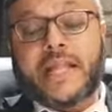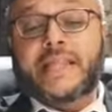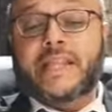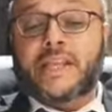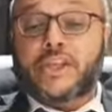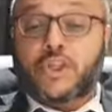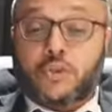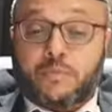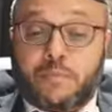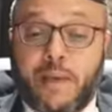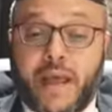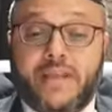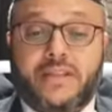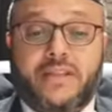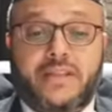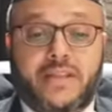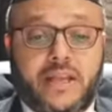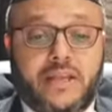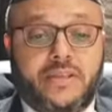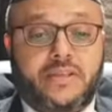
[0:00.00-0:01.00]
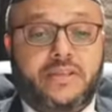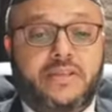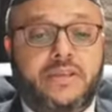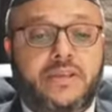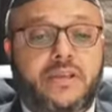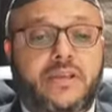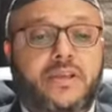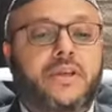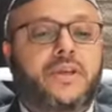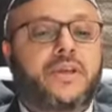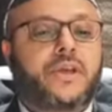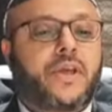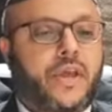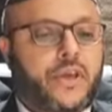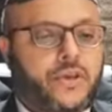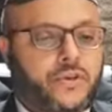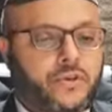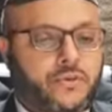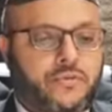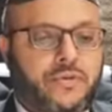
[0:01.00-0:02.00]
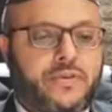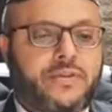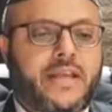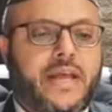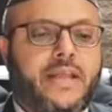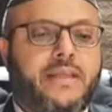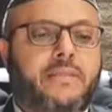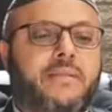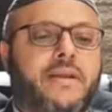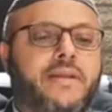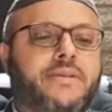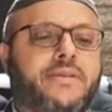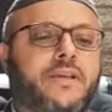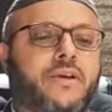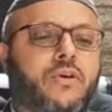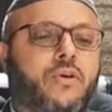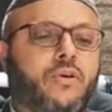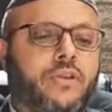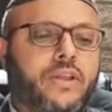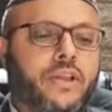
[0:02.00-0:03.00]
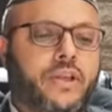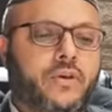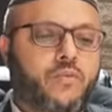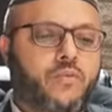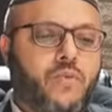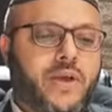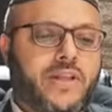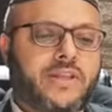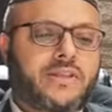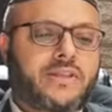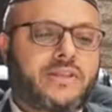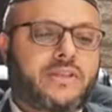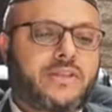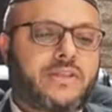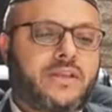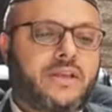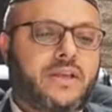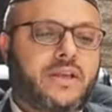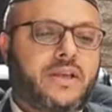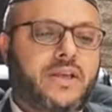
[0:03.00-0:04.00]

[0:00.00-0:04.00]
Despite this, he should recite the blessing only once,